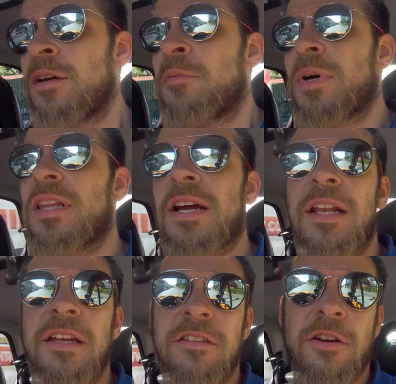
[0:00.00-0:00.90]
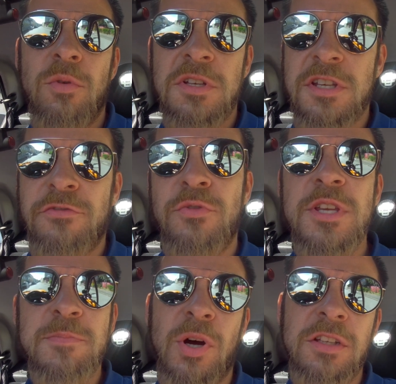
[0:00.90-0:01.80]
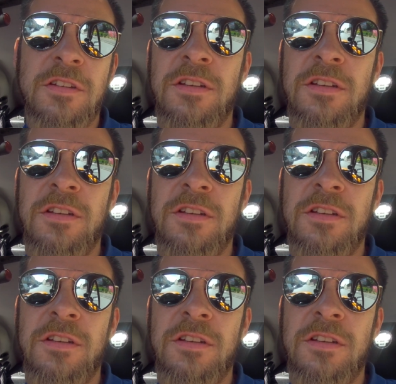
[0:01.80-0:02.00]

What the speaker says: but luckily there was a free spot